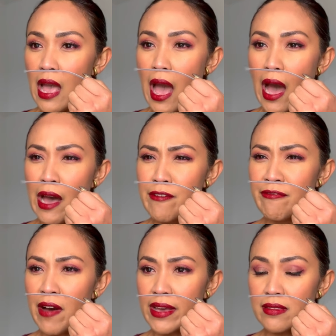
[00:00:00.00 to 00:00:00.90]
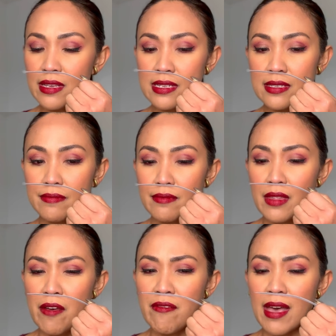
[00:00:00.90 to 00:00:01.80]
I find this
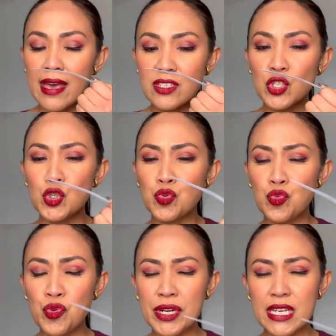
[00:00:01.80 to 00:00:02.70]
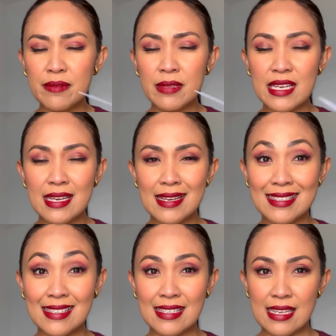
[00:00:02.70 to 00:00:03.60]
extremely
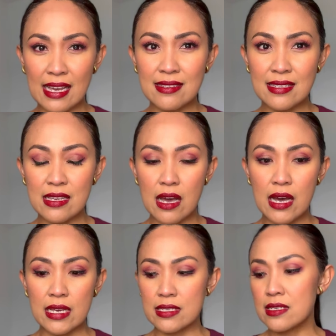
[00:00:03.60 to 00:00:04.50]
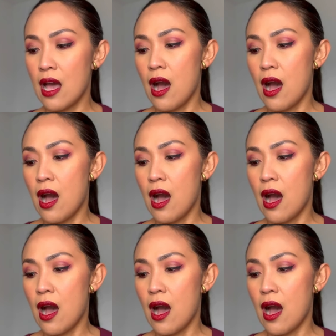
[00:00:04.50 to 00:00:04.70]
sexy, guys.